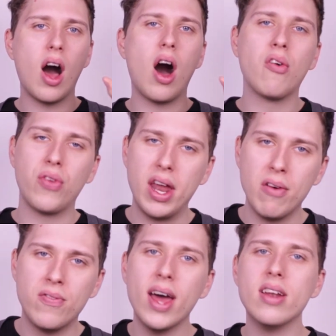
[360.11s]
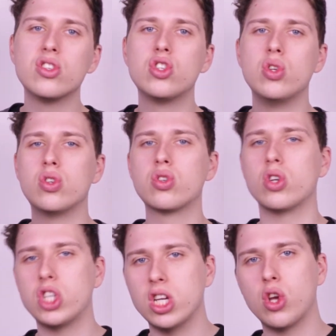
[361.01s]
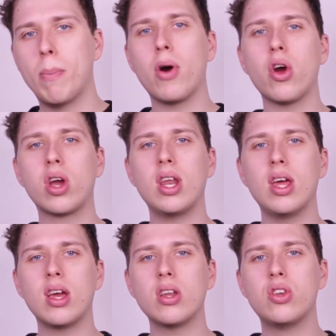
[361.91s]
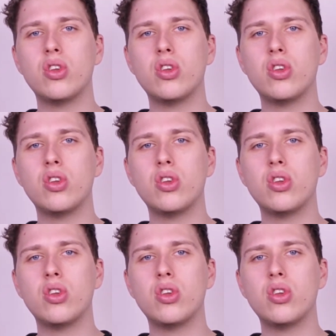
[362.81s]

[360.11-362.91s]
offline events to search engine marketing